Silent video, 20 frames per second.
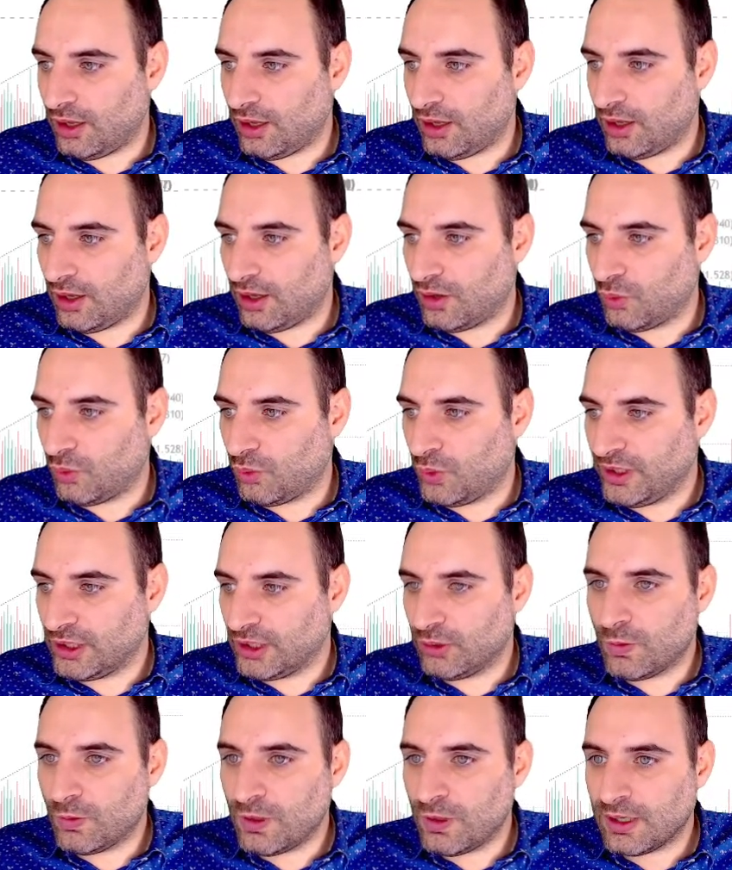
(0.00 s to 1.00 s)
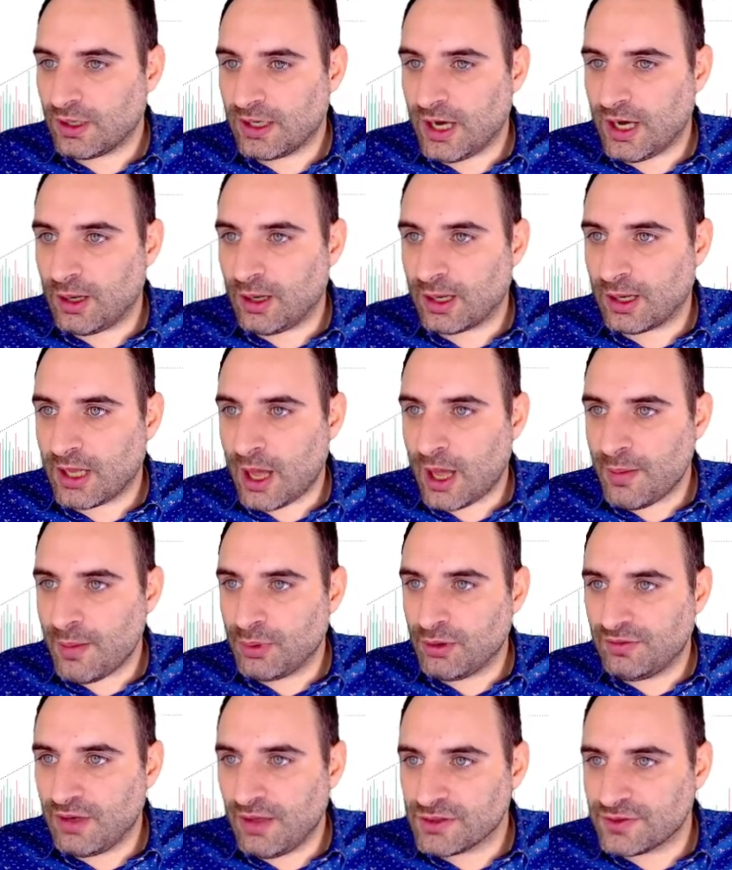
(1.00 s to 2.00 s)
we can work out a couple of
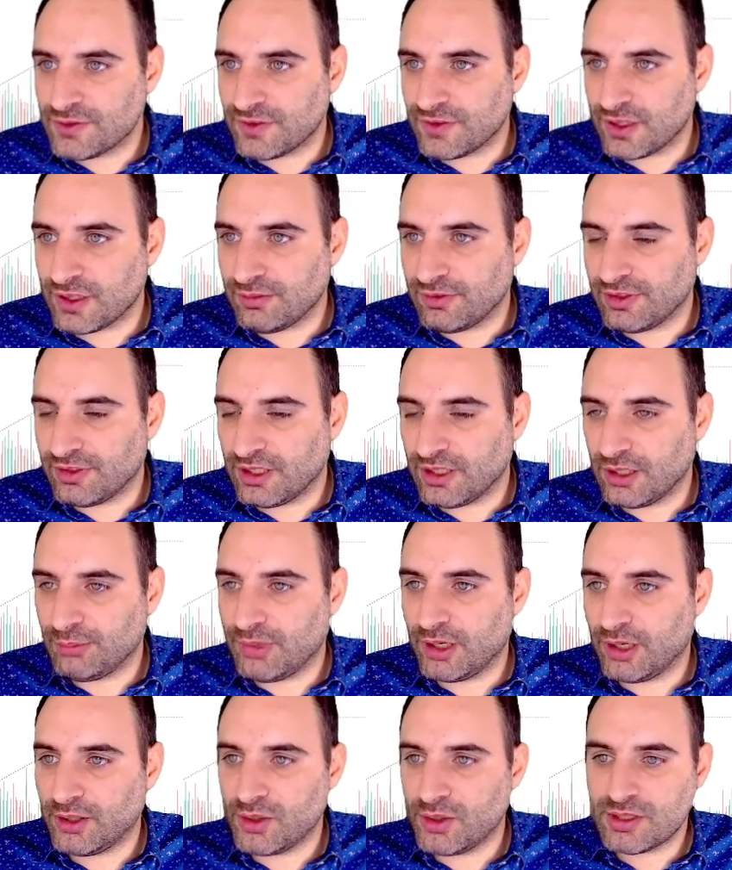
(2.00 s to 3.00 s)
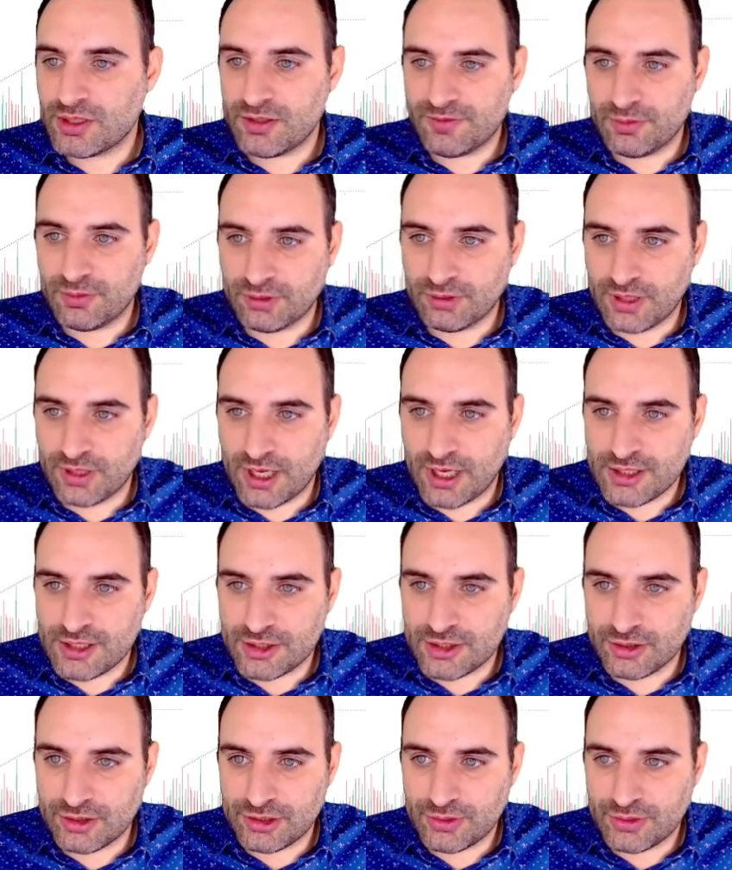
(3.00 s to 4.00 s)
levels here by using the Fibonacci
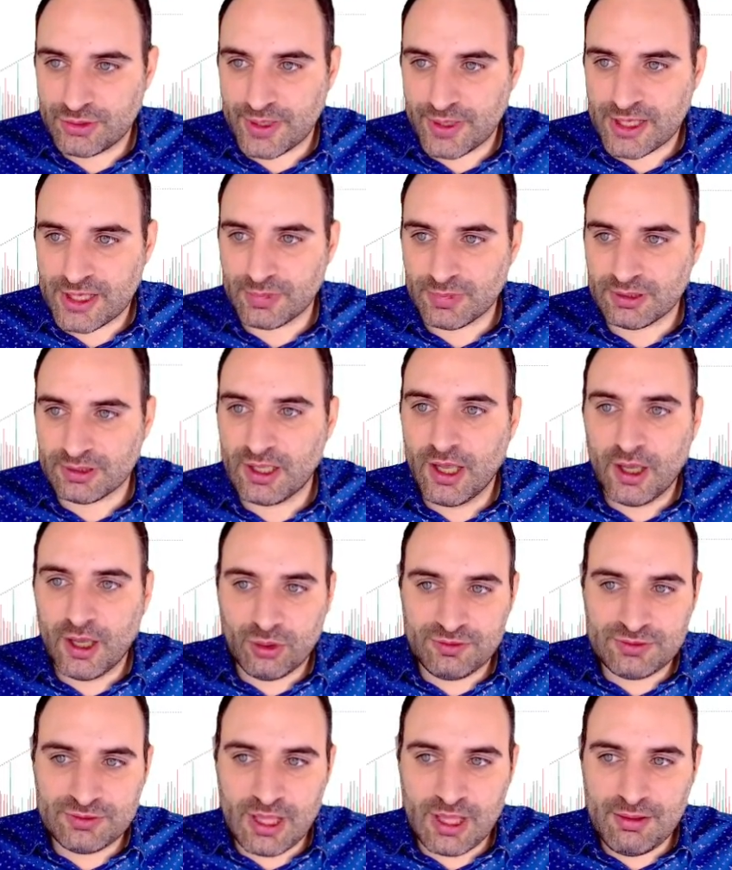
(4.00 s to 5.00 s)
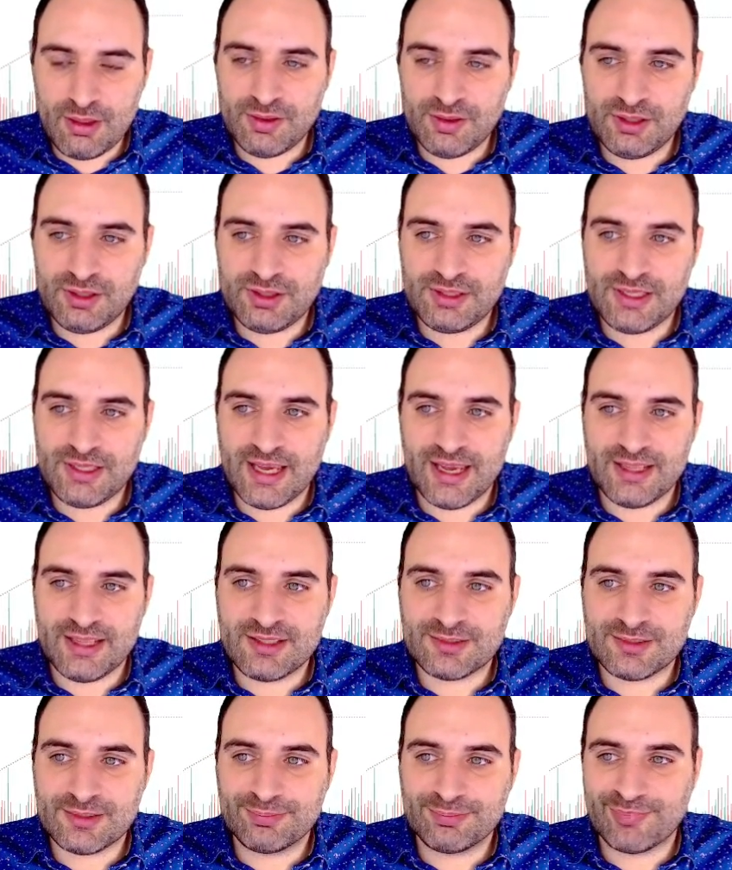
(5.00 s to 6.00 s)
retracement. We've done the
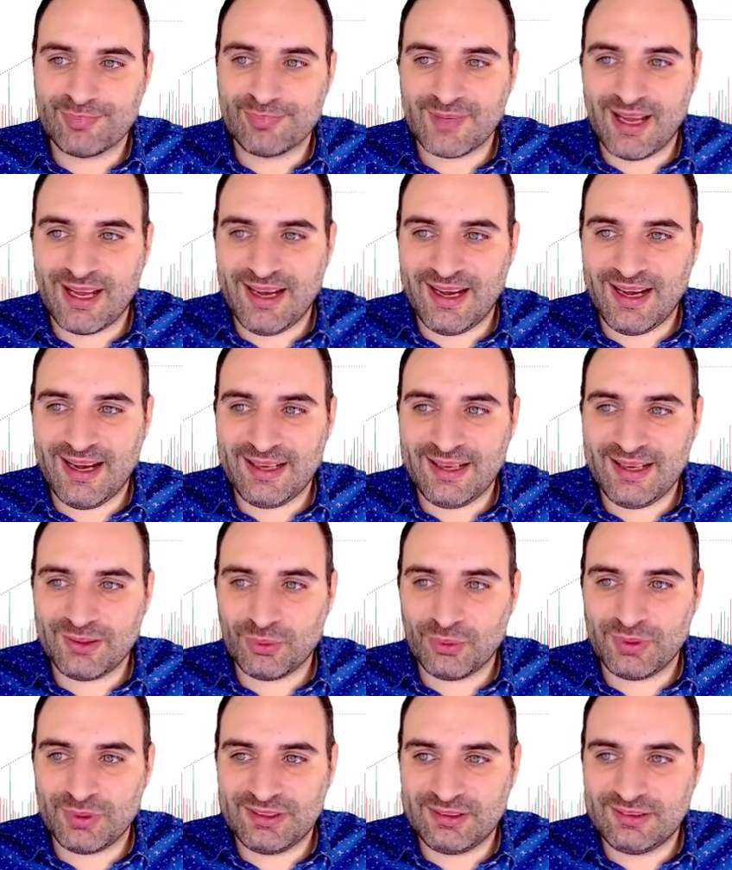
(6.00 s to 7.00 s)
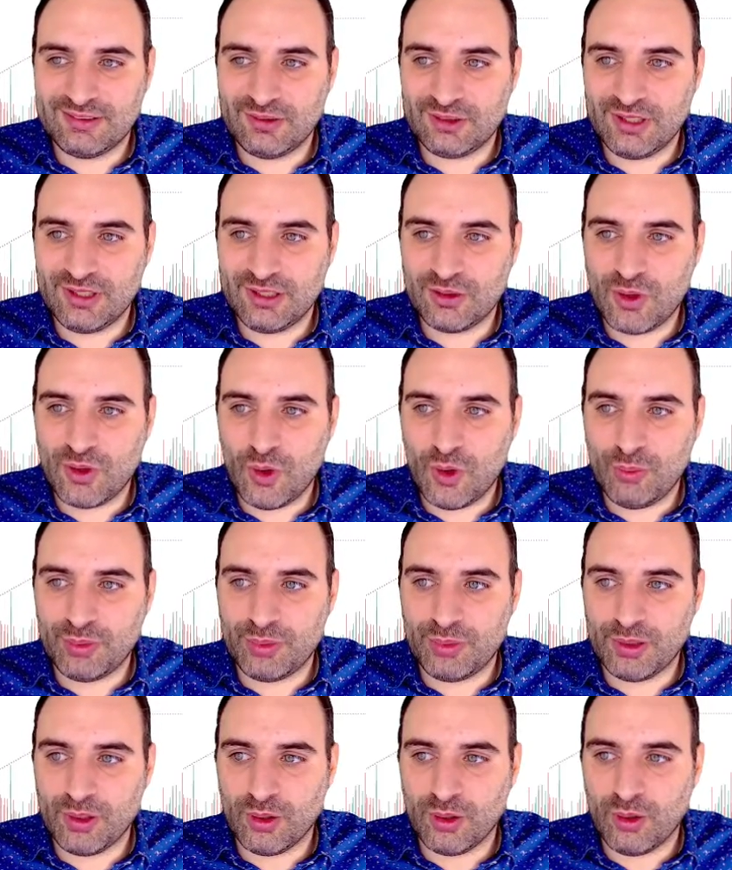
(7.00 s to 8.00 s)
38 and we did go
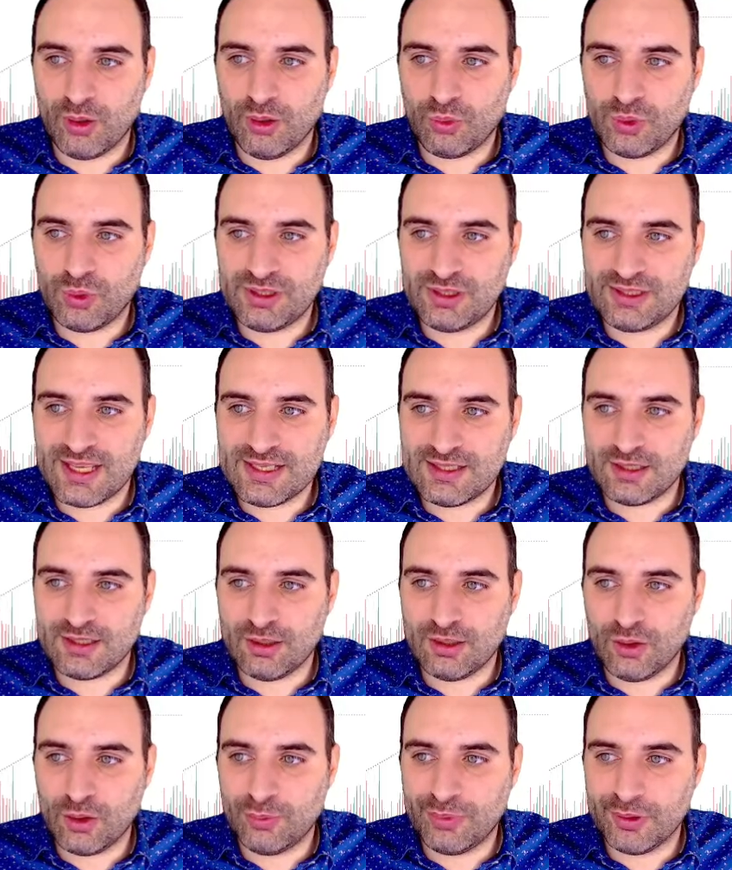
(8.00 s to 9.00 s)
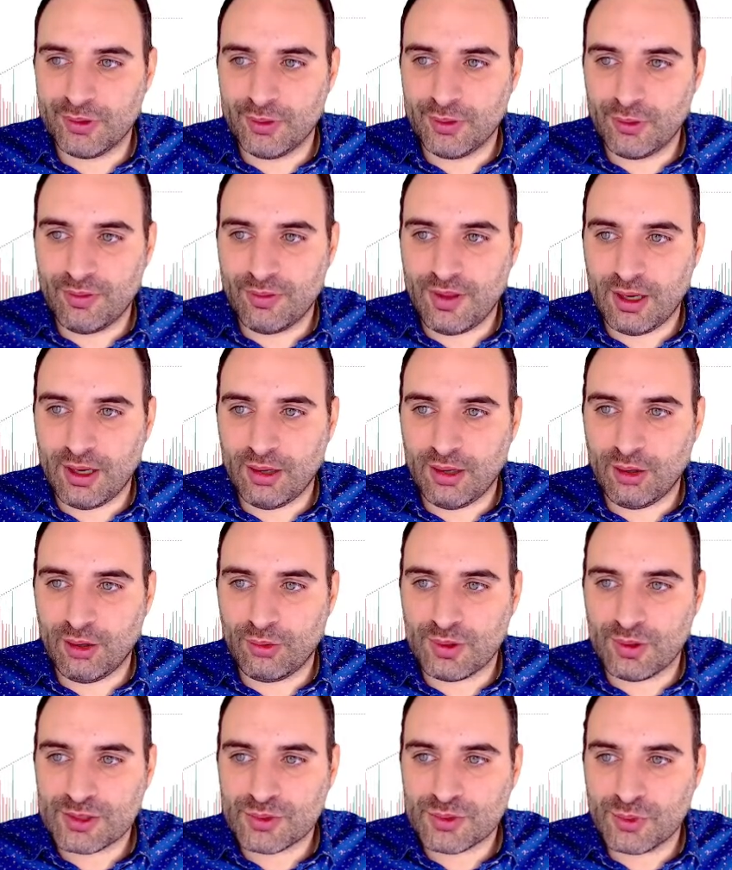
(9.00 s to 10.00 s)
below. We tested the low below that low
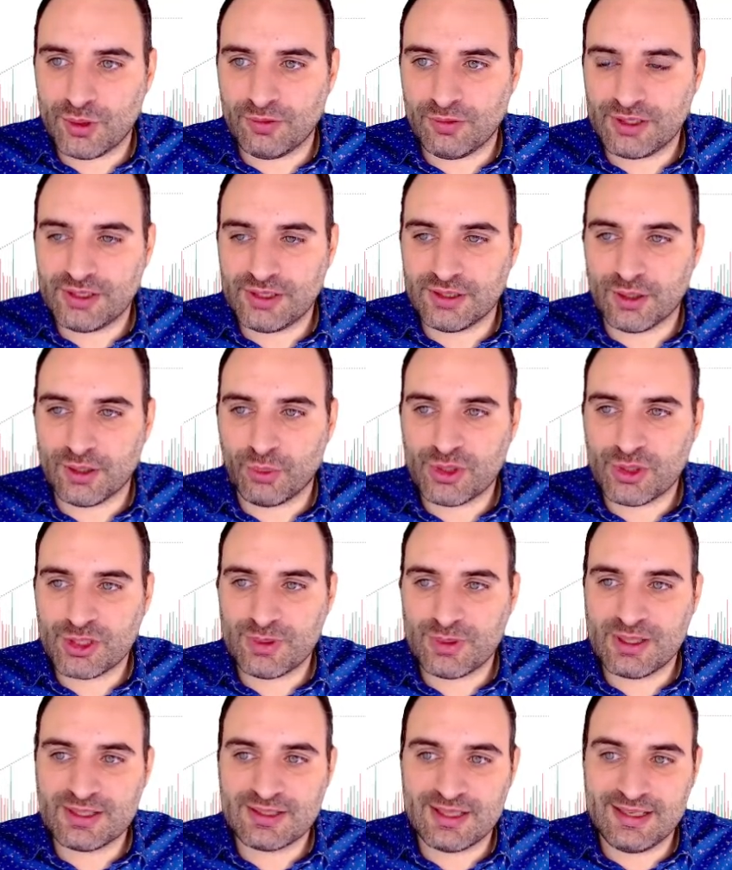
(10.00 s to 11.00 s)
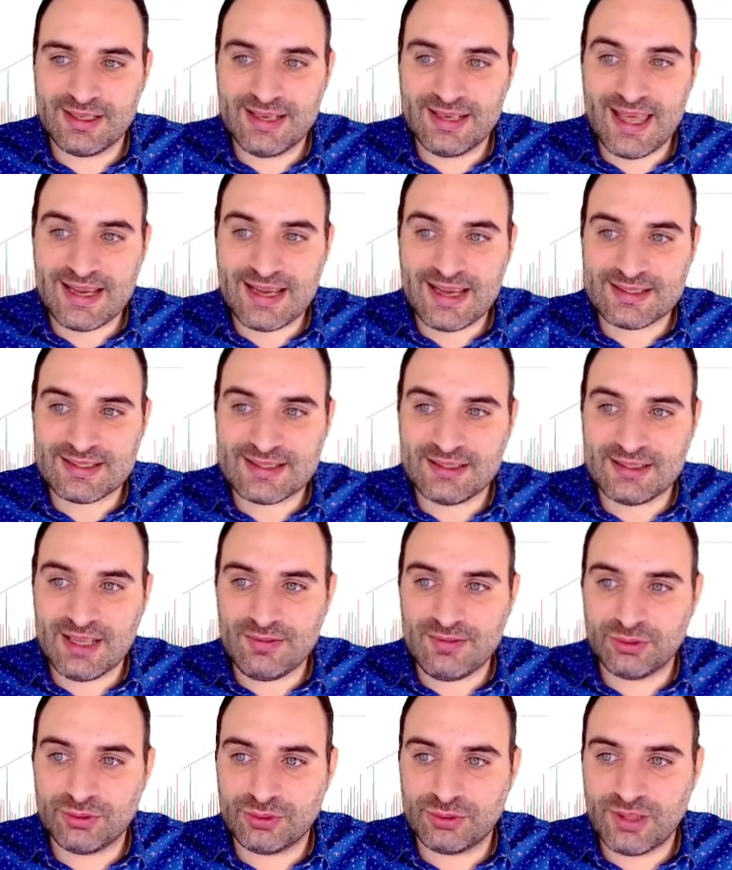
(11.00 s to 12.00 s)
as well over here, which means the next level
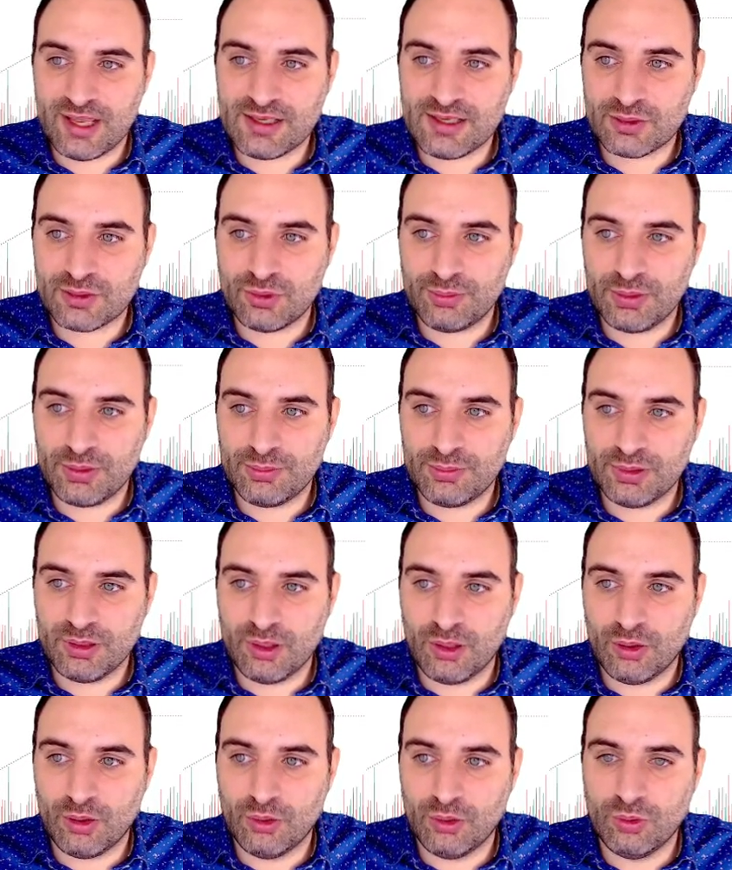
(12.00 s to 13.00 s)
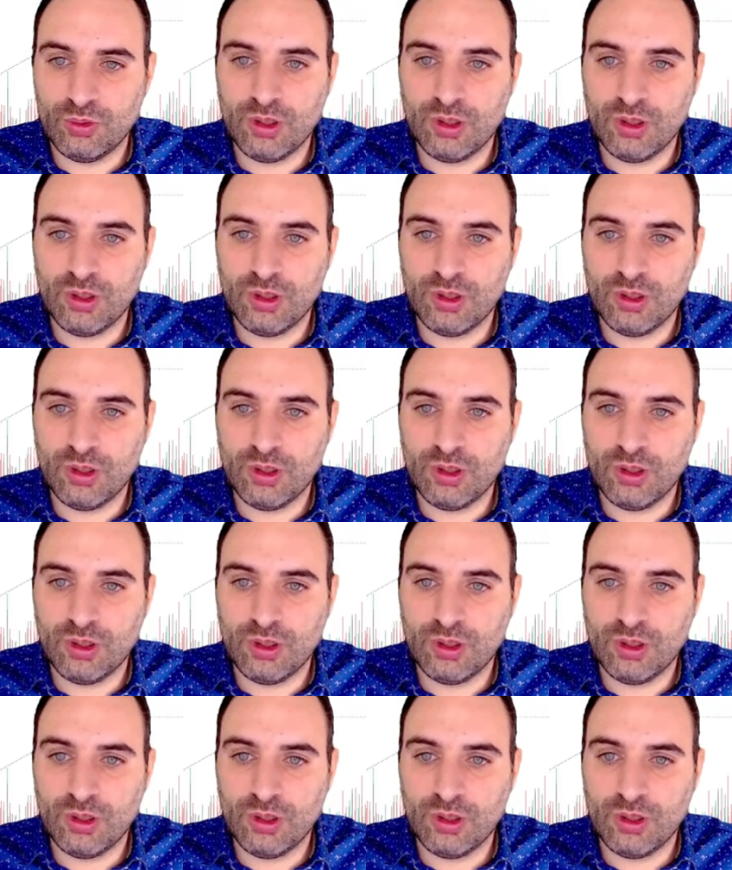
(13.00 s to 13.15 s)
to test will be below